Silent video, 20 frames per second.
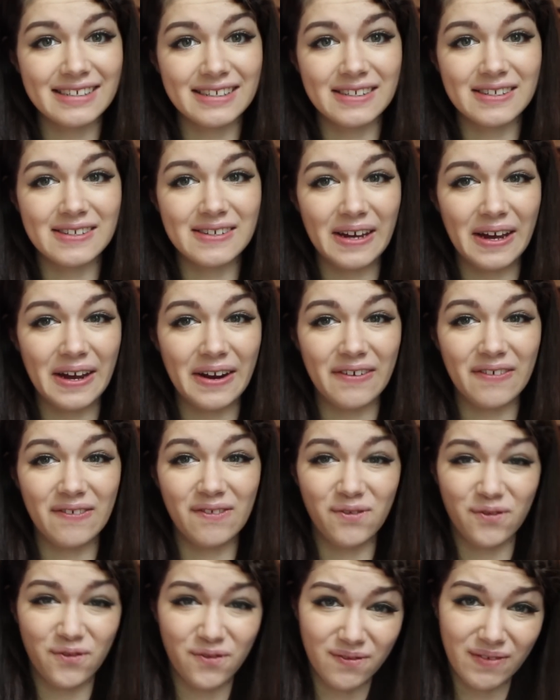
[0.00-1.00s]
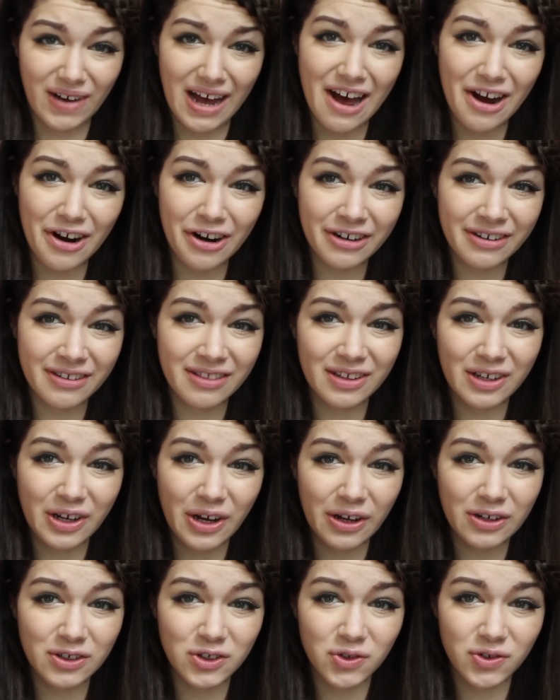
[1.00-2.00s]
It's not far out in the
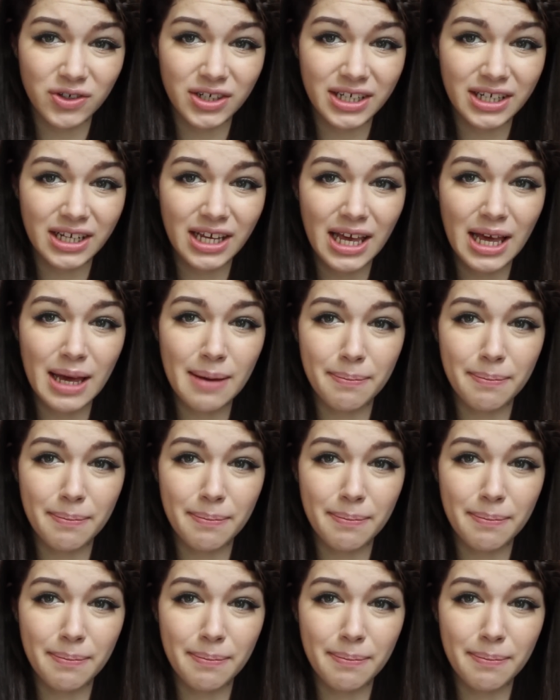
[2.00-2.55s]
country,